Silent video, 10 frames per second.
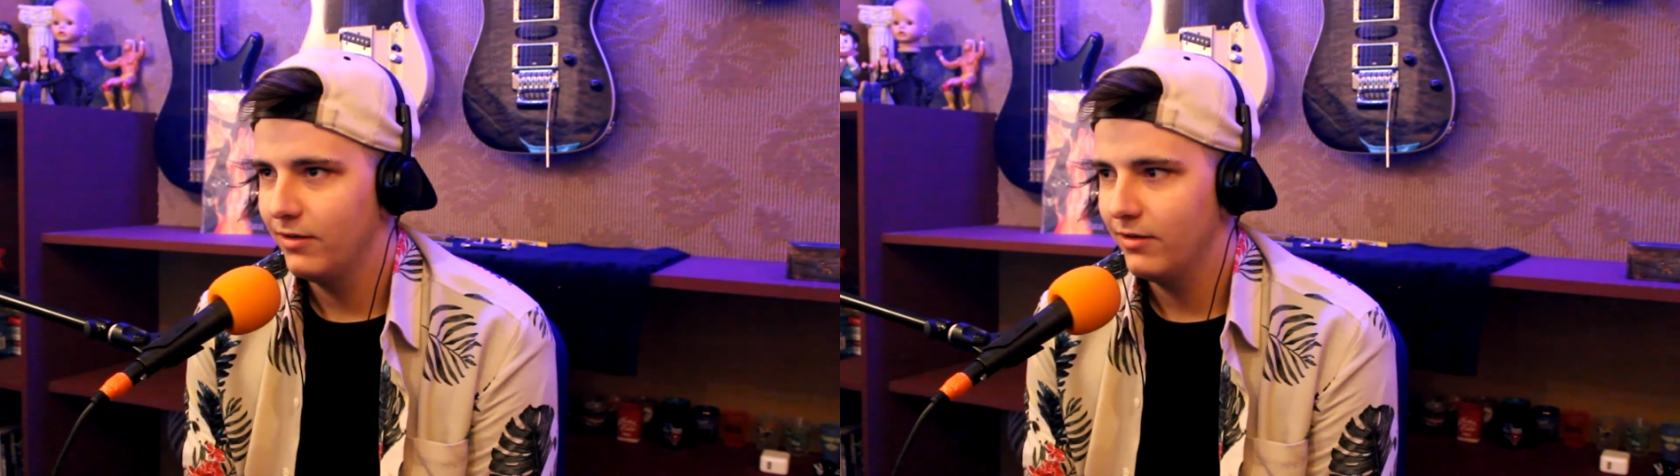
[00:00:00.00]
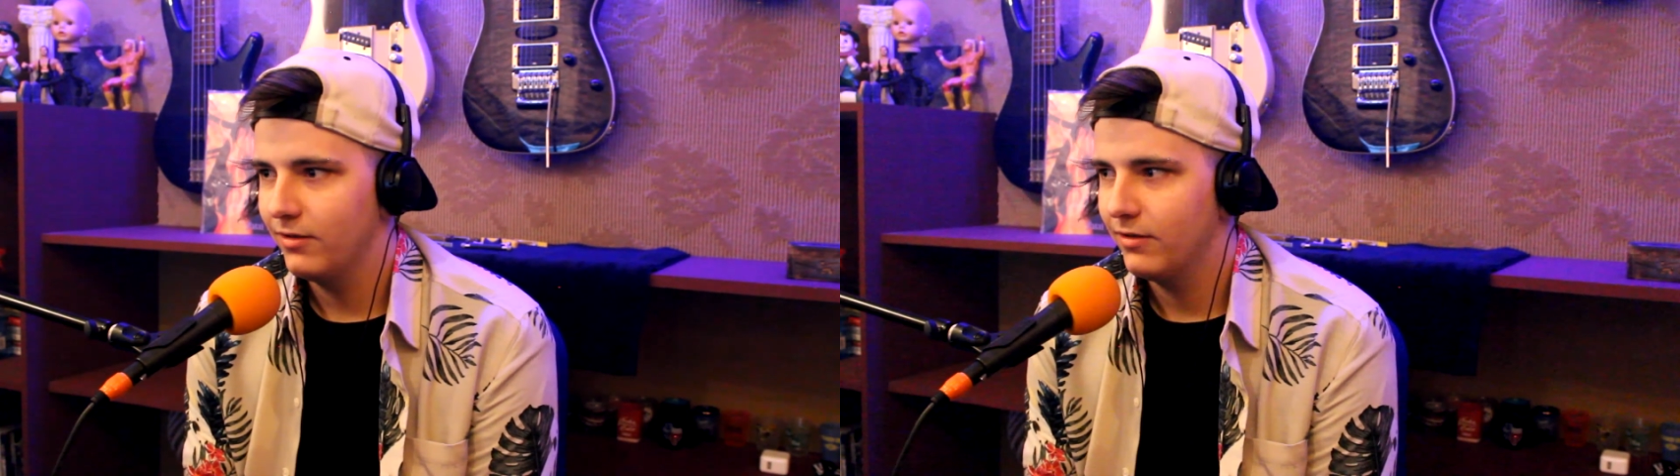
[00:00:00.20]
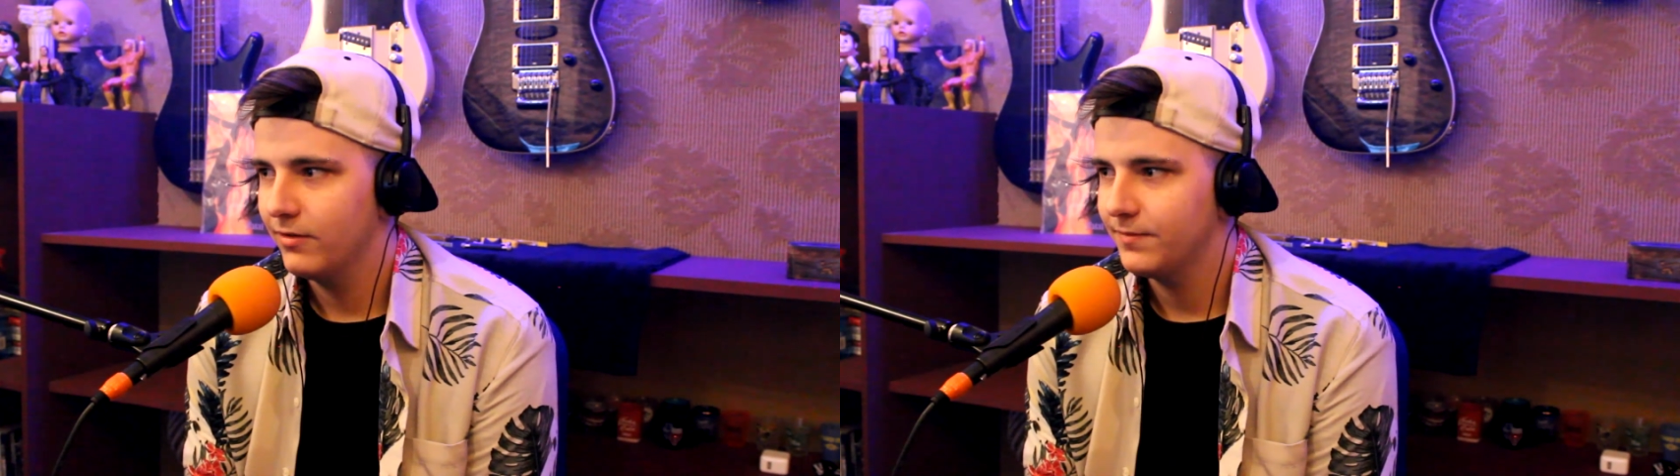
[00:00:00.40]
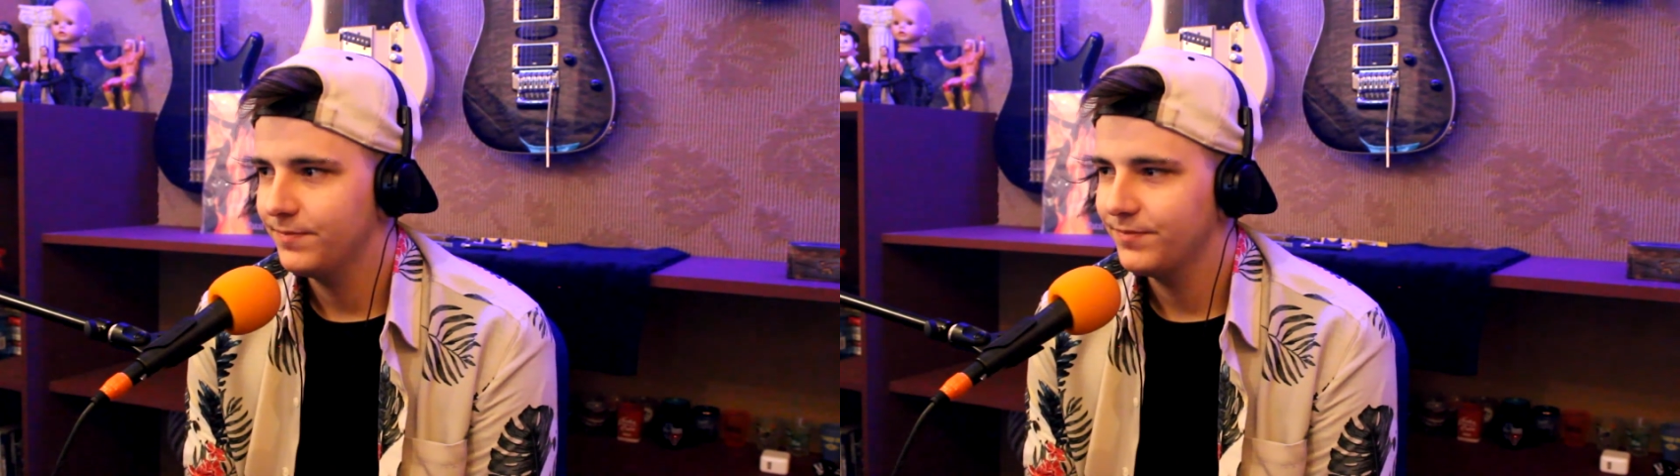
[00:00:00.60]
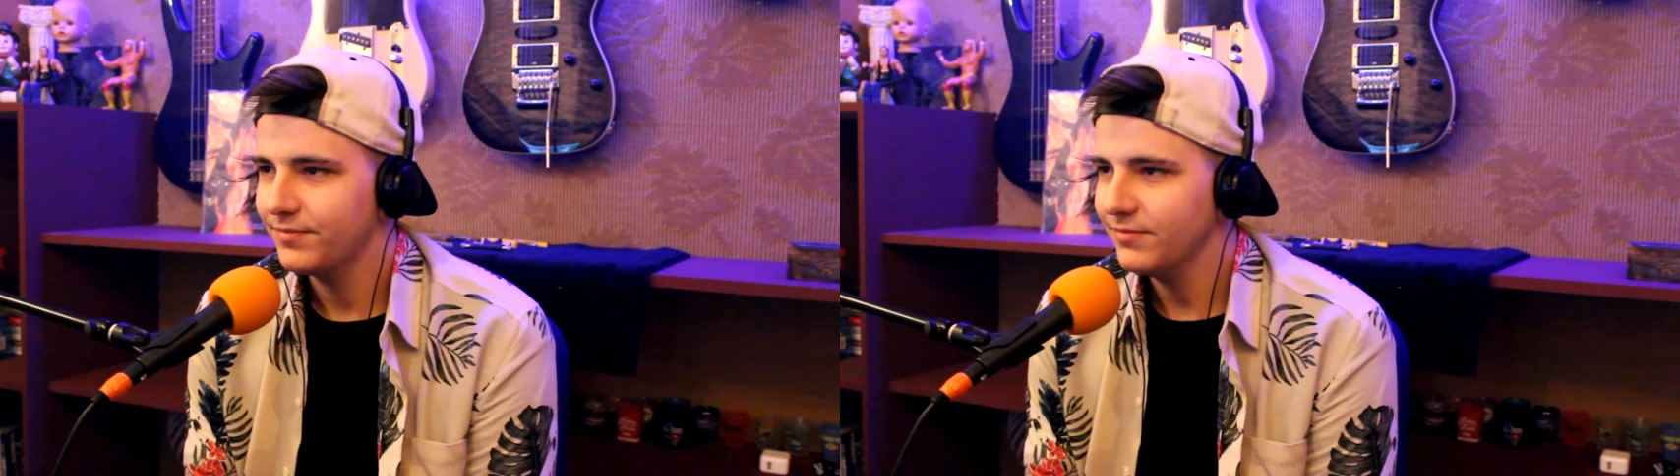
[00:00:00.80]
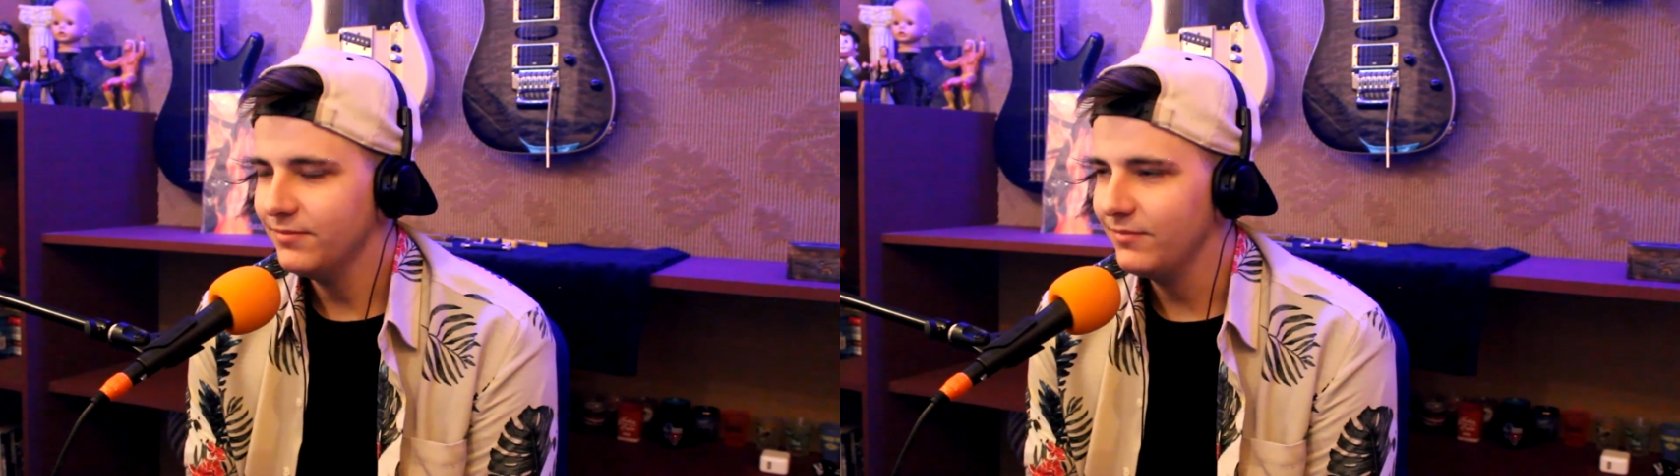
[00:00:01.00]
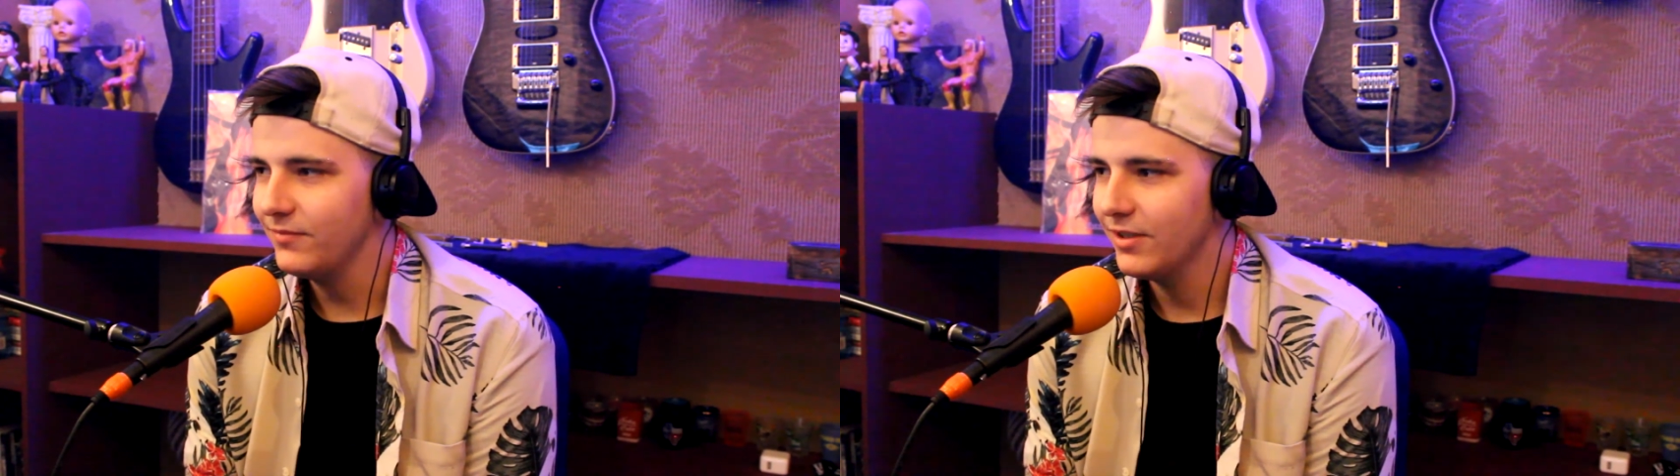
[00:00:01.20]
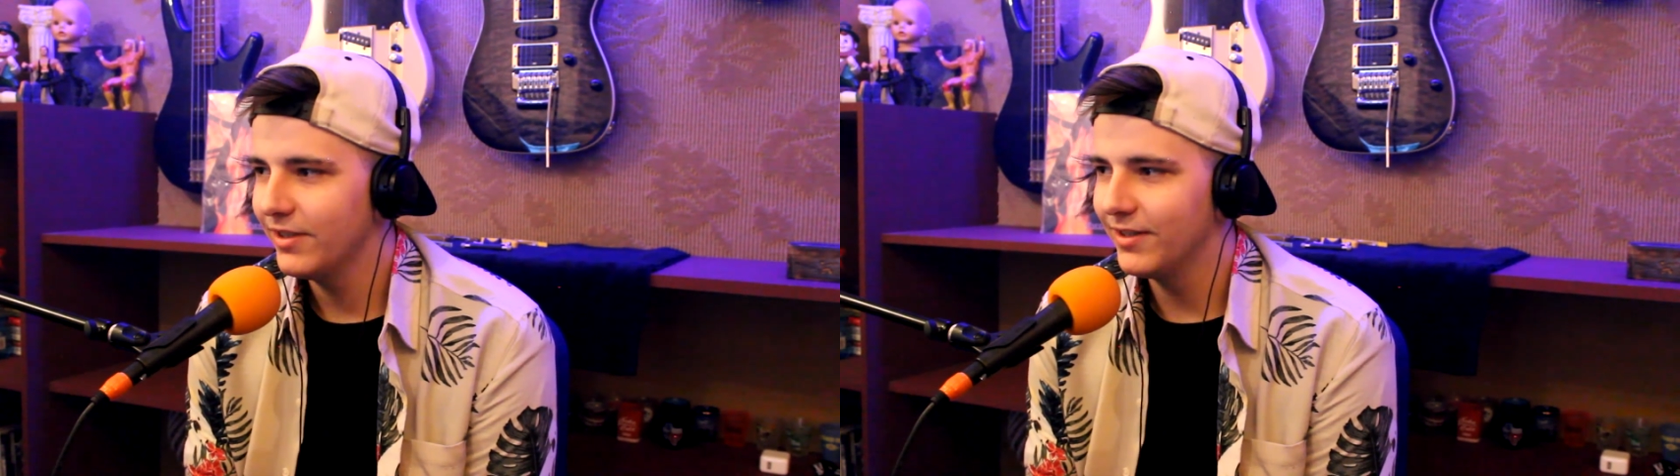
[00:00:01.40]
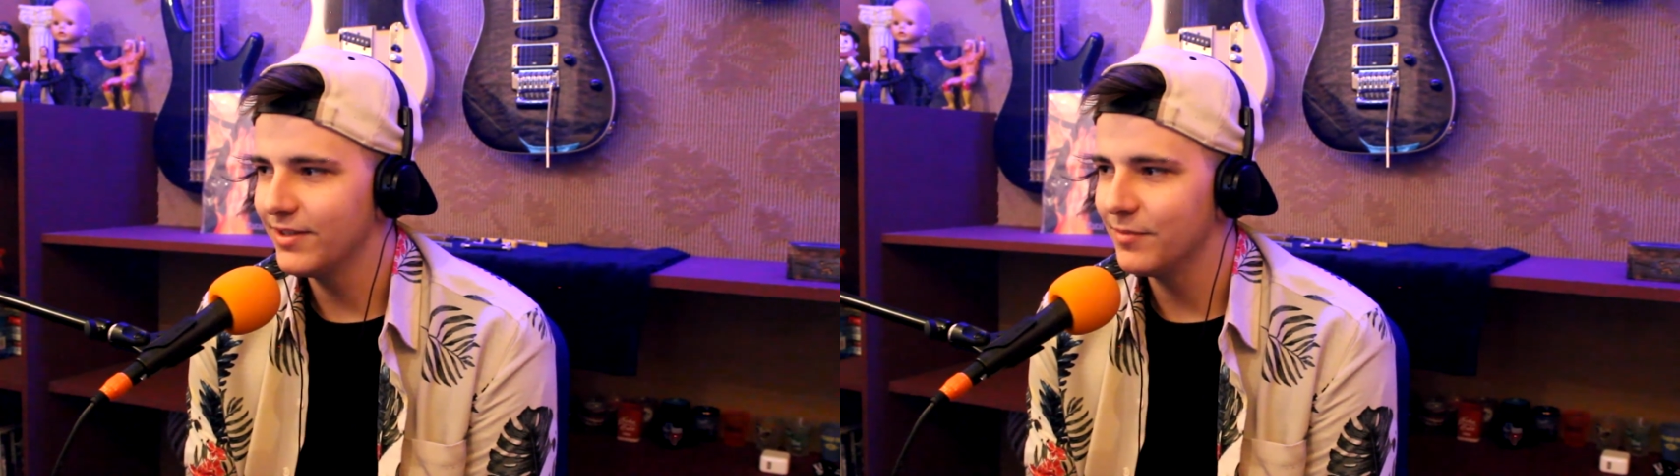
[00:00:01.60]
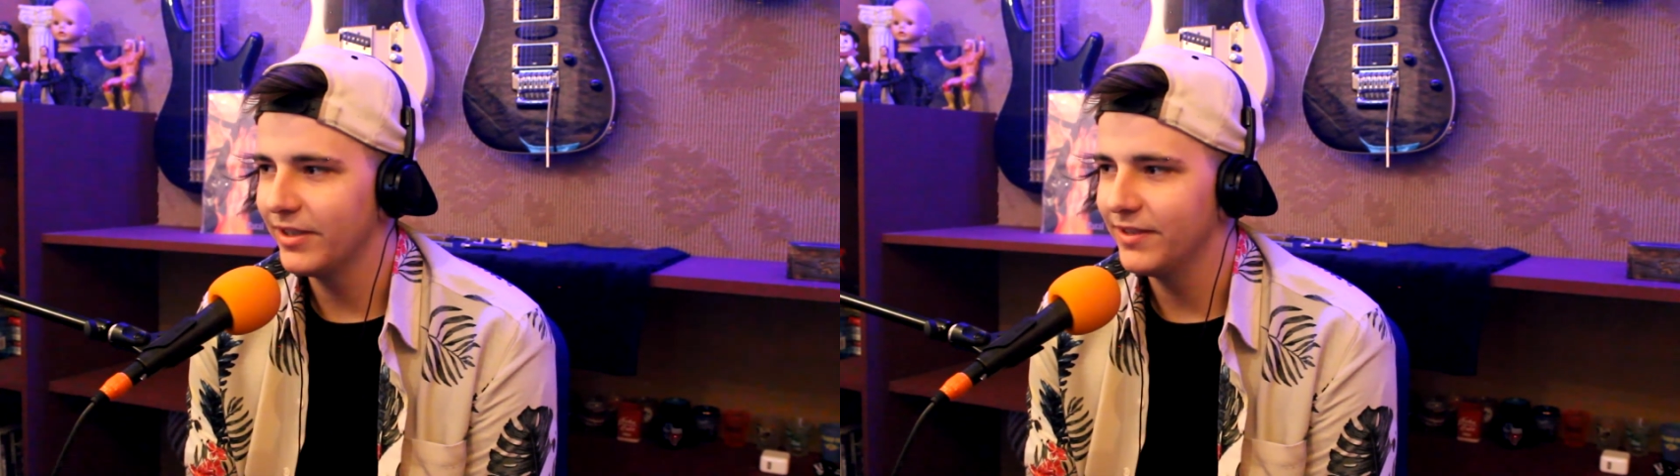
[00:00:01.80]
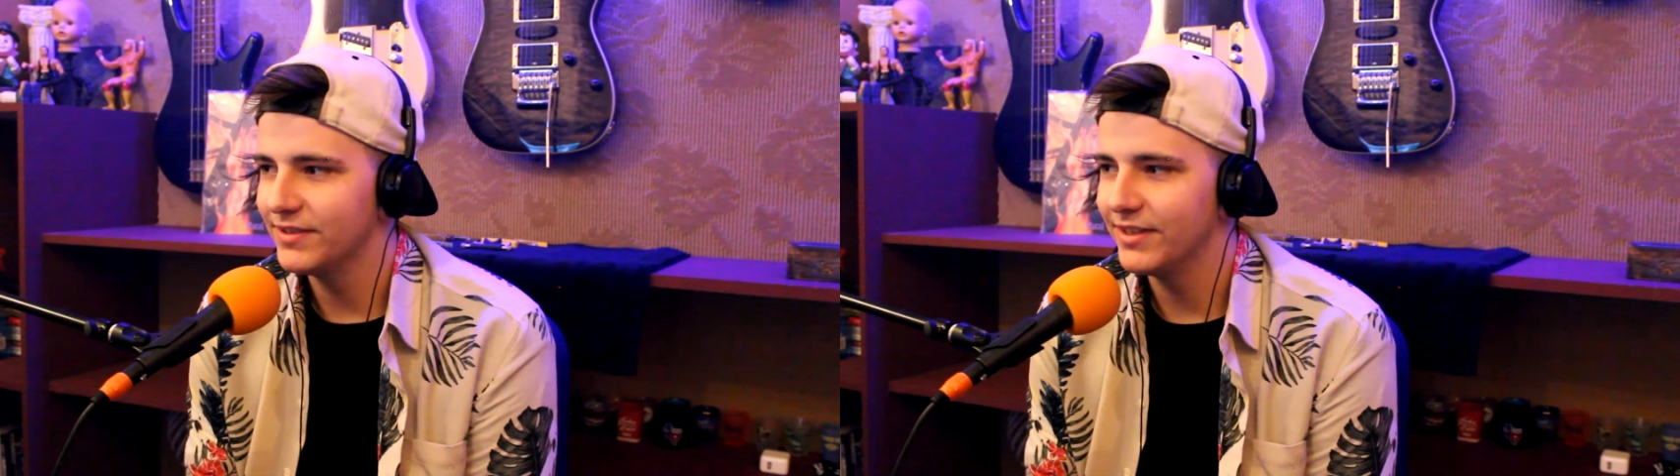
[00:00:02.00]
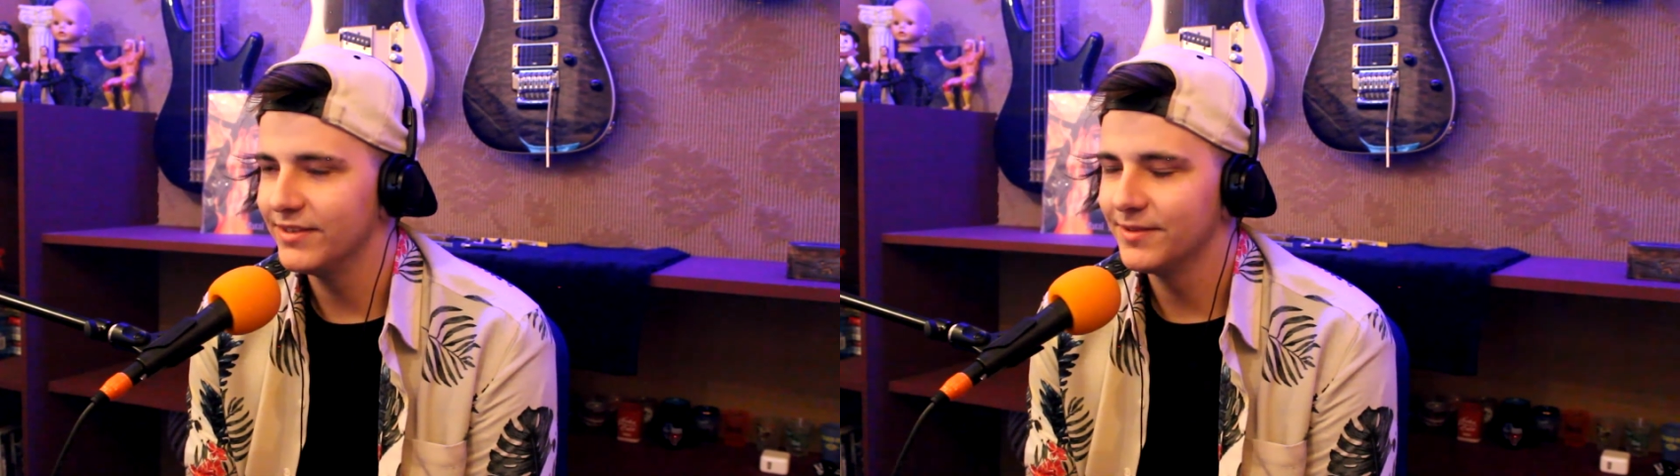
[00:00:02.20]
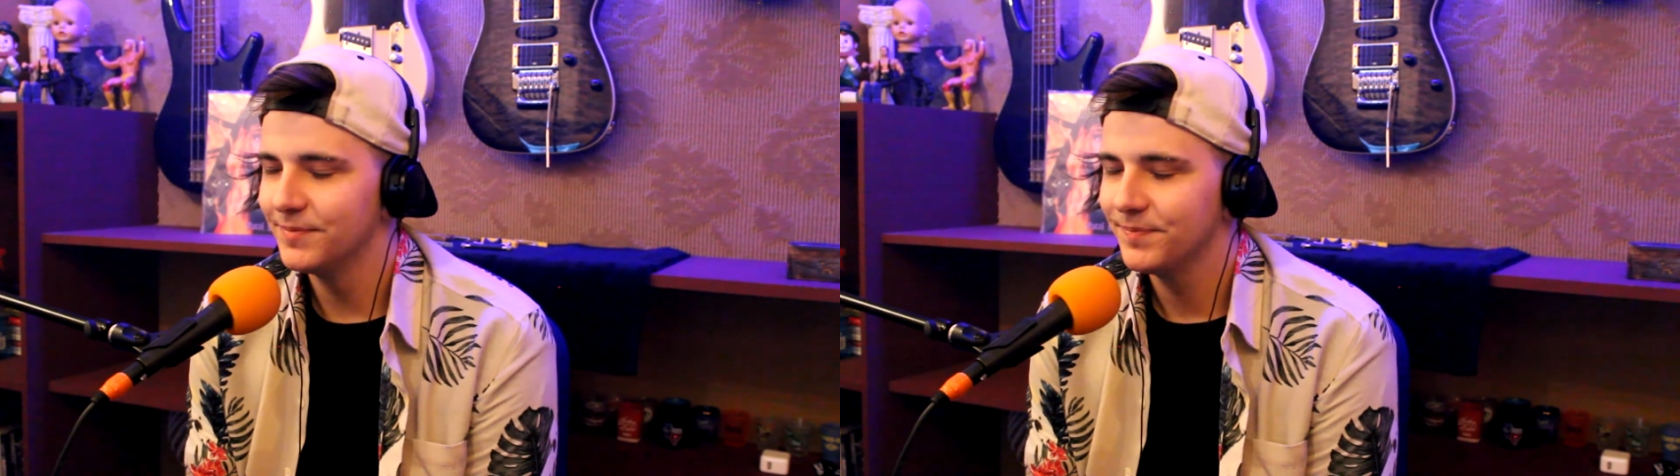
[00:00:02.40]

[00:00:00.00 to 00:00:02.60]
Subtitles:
Yeah. Like, it doesn't make any sense.